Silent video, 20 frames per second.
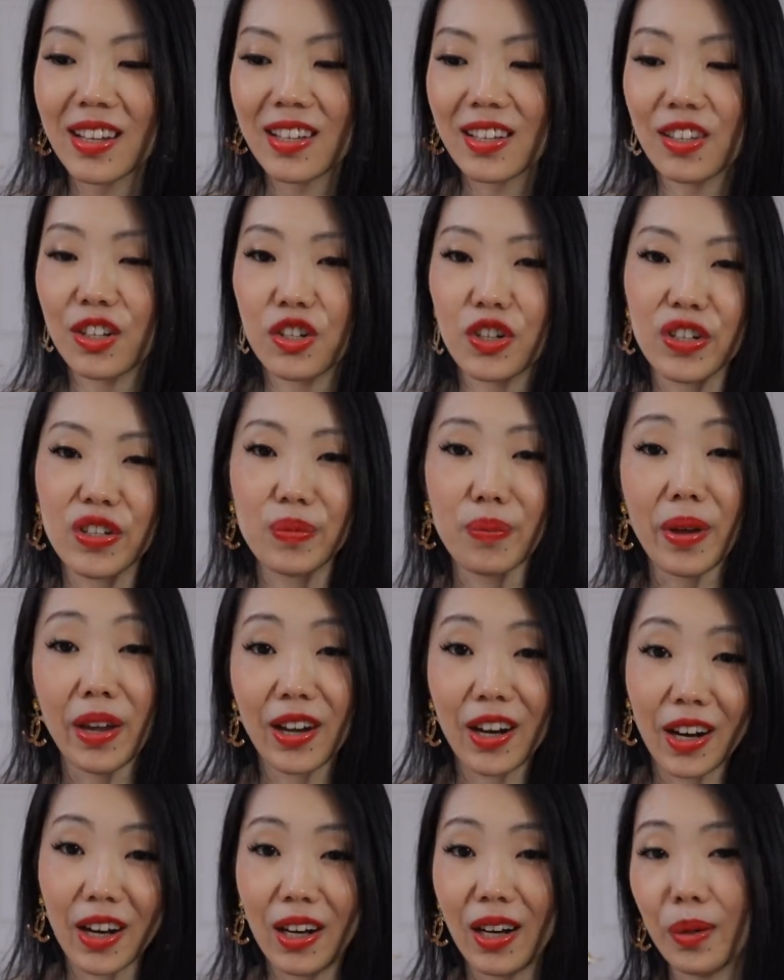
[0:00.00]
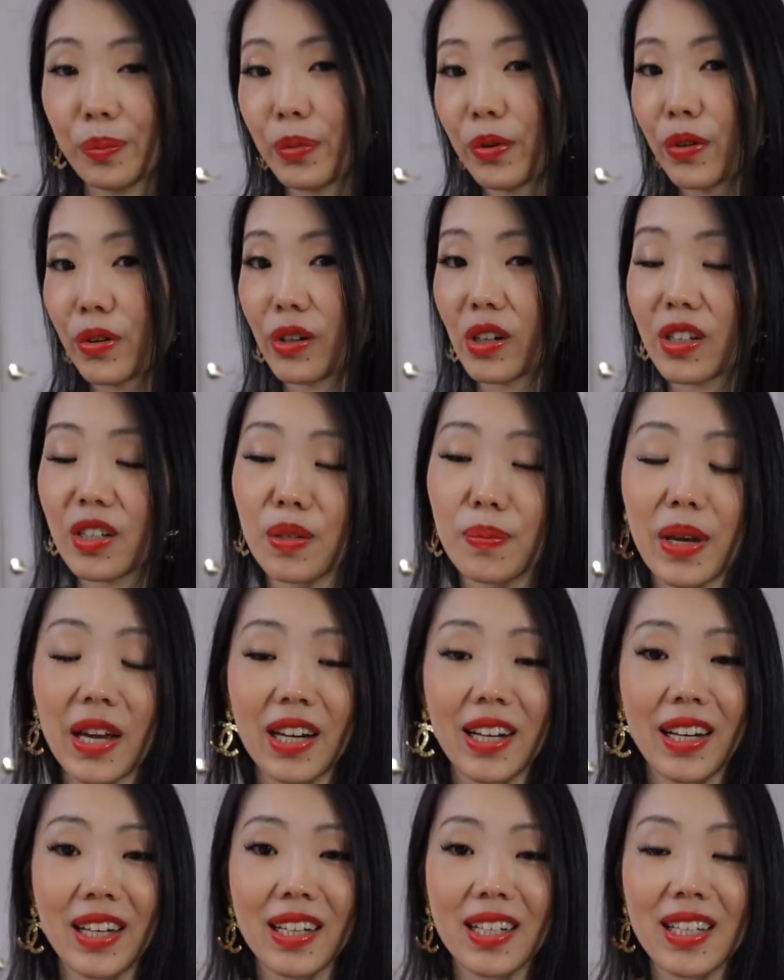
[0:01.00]
such as makeup or
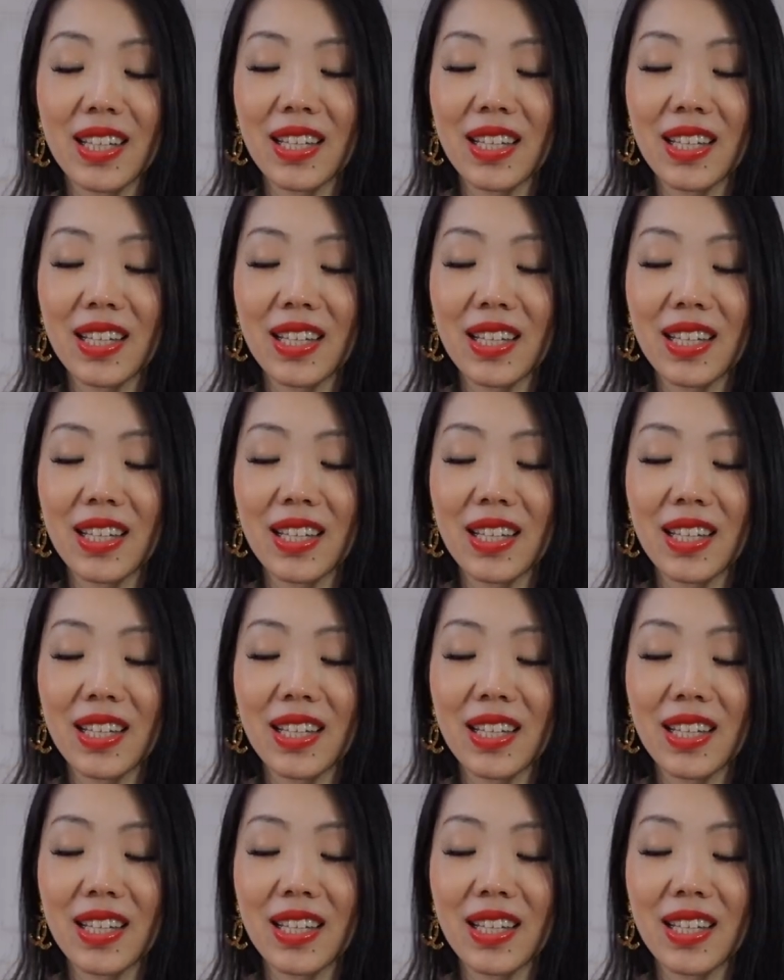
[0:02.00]
cosmetics.